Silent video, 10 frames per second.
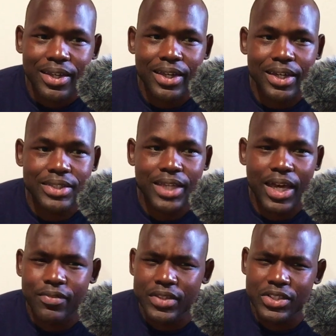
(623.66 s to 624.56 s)
And it's
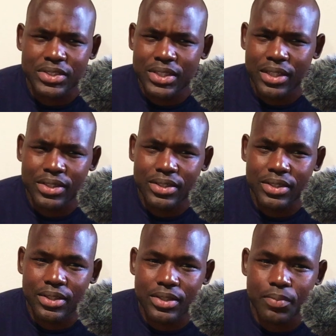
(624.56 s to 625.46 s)
kind of interesting
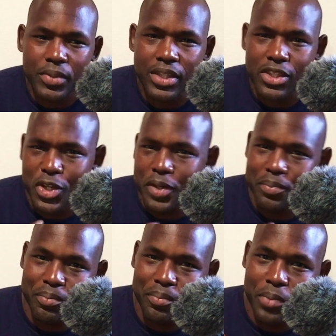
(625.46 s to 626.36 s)
to be the
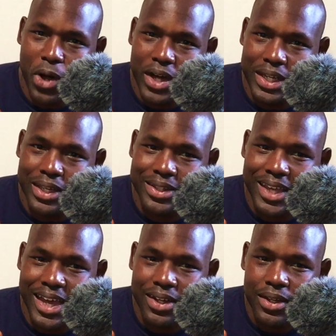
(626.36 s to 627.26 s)
third party in
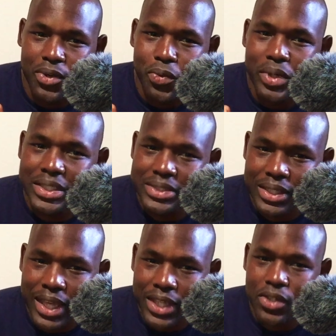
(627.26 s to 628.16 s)
that, witnessing
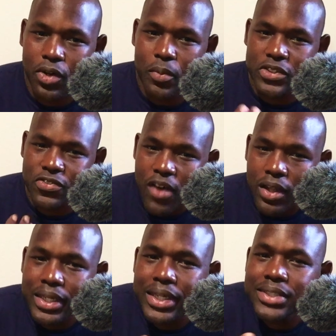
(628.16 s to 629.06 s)
that. You're almost
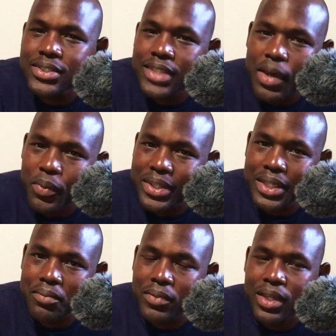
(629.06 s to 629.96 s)
falling into that with
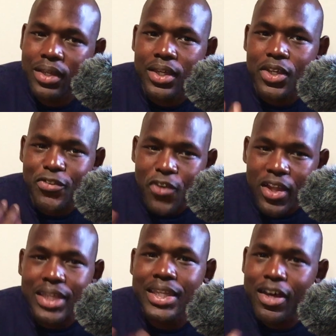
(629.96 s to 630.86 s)
them. You're
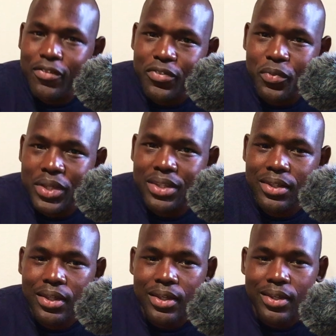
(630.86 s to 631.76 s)
falling in love with
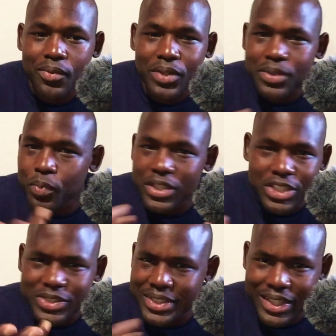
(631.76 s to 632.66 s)
what
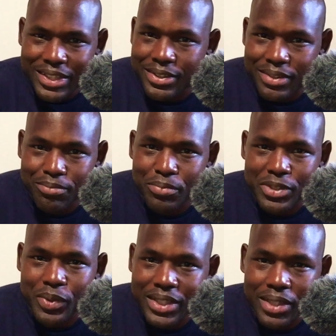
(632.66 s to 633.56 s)
you're seeing in
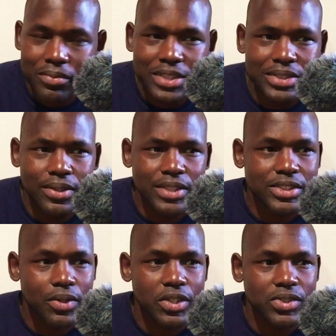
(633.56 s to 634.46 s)
between them. It's
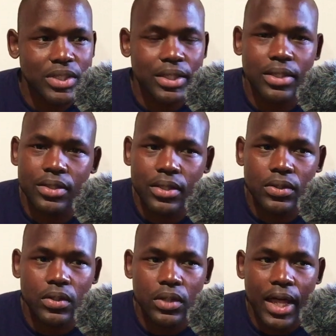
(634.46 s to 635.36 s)
so interesting. And
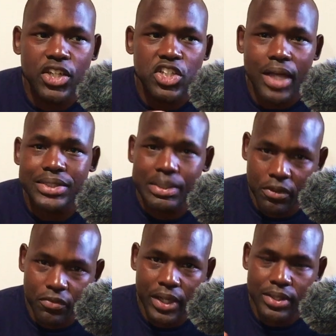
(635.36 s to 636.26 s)
there are a lot of shots that
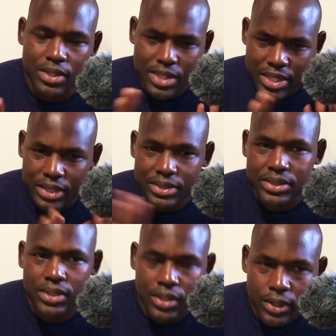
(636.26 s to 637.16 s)
reflect this